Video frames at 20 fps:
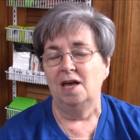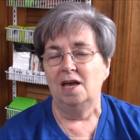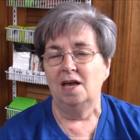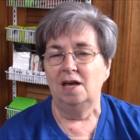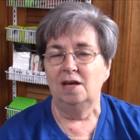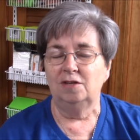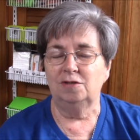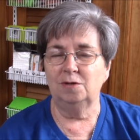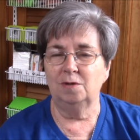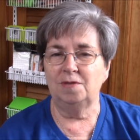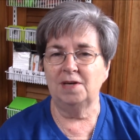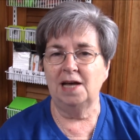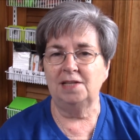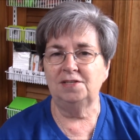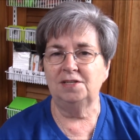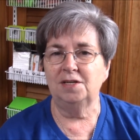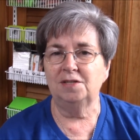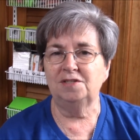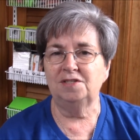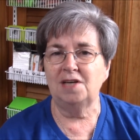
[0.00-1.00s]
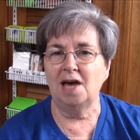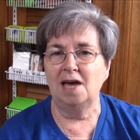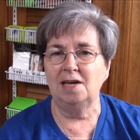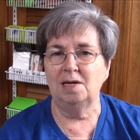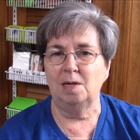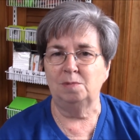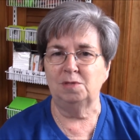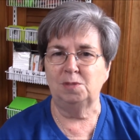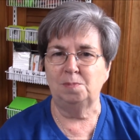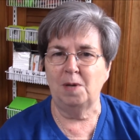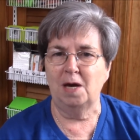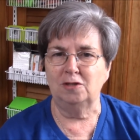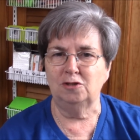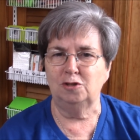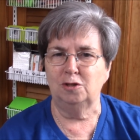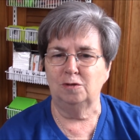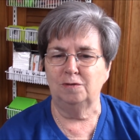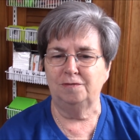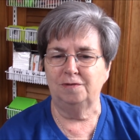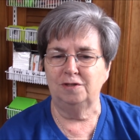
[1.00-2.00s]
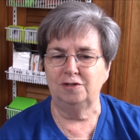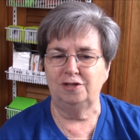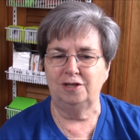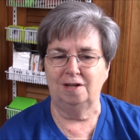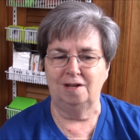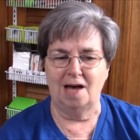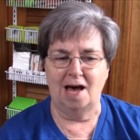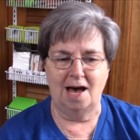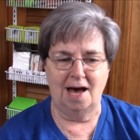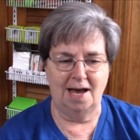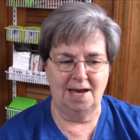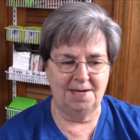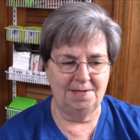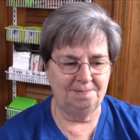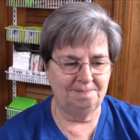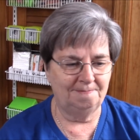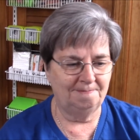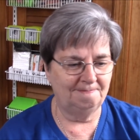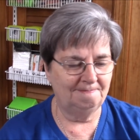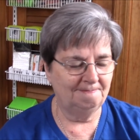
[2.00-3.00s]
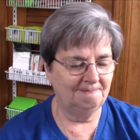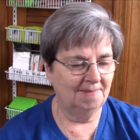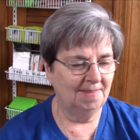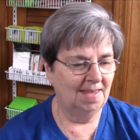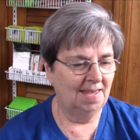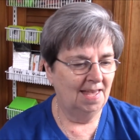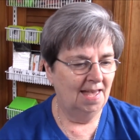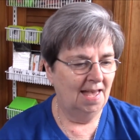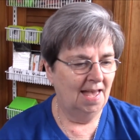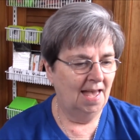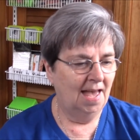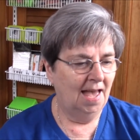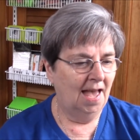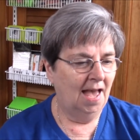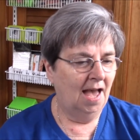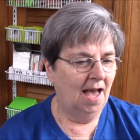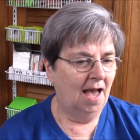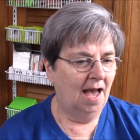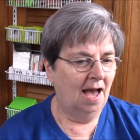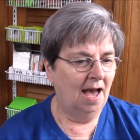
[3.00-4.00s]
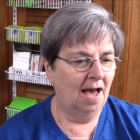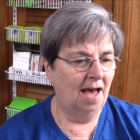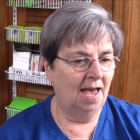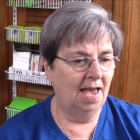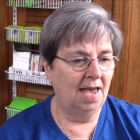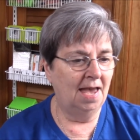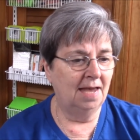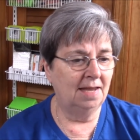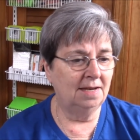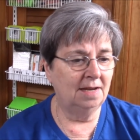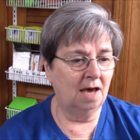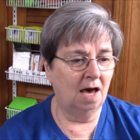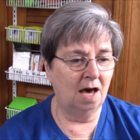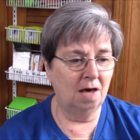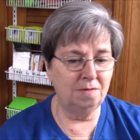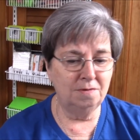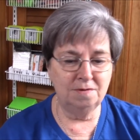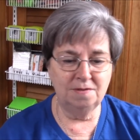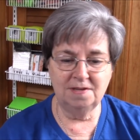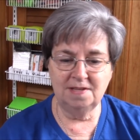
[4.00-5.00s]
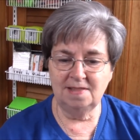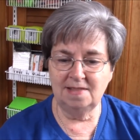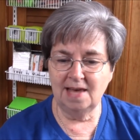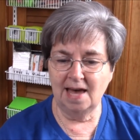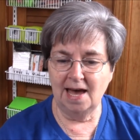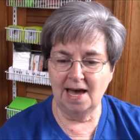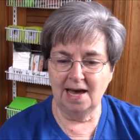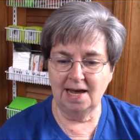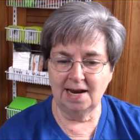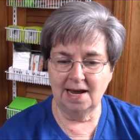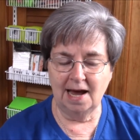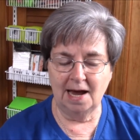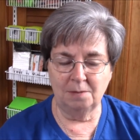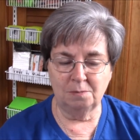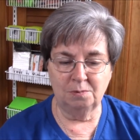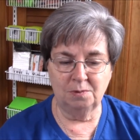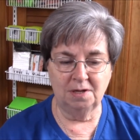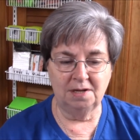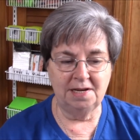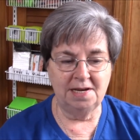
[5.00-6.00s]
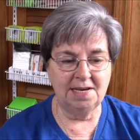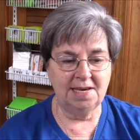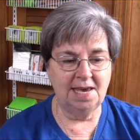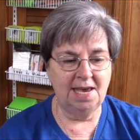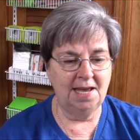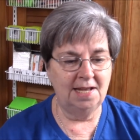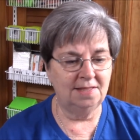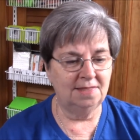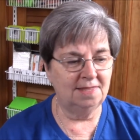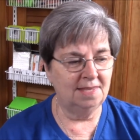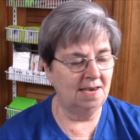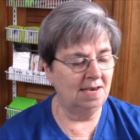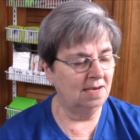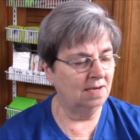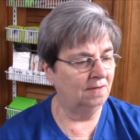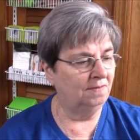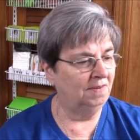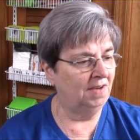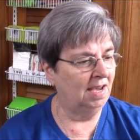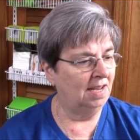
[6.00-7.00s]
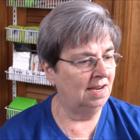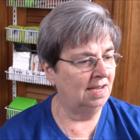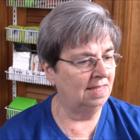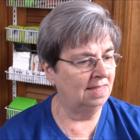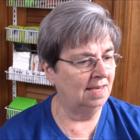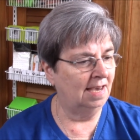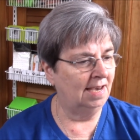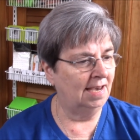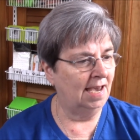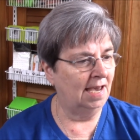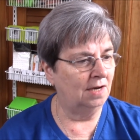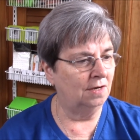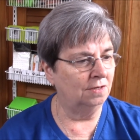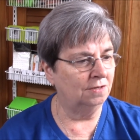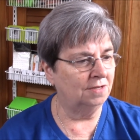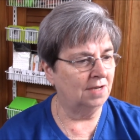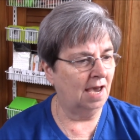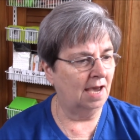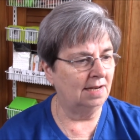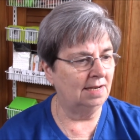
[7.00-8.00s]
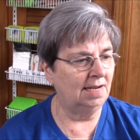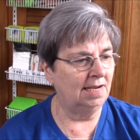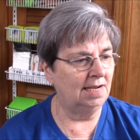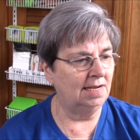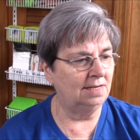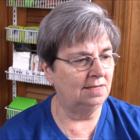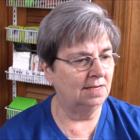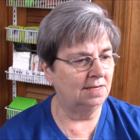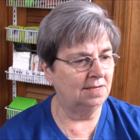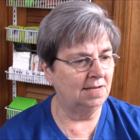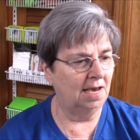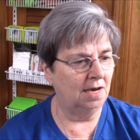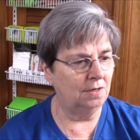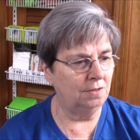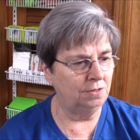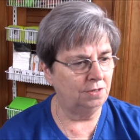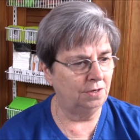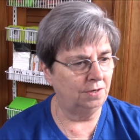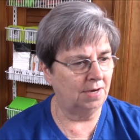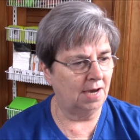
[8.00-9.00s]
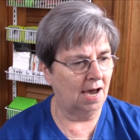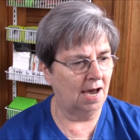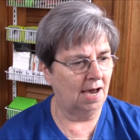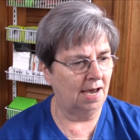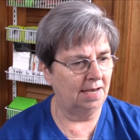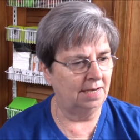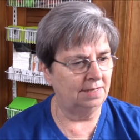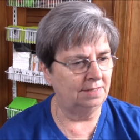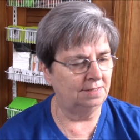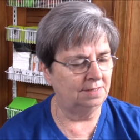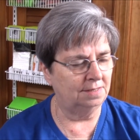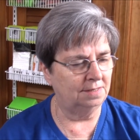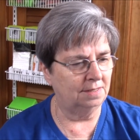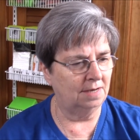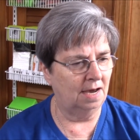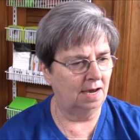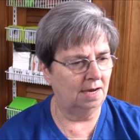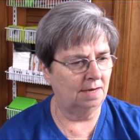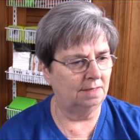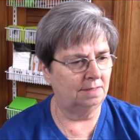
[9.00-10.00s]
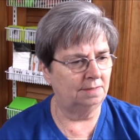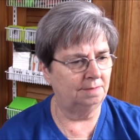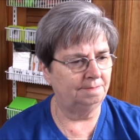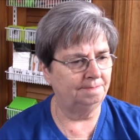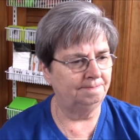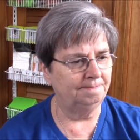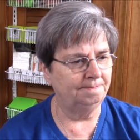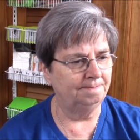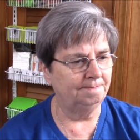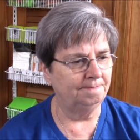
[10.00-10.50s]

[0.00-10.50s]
So that's our sign up special for July. And other than that, I really can't think of anything else I need to tell you guys. Um,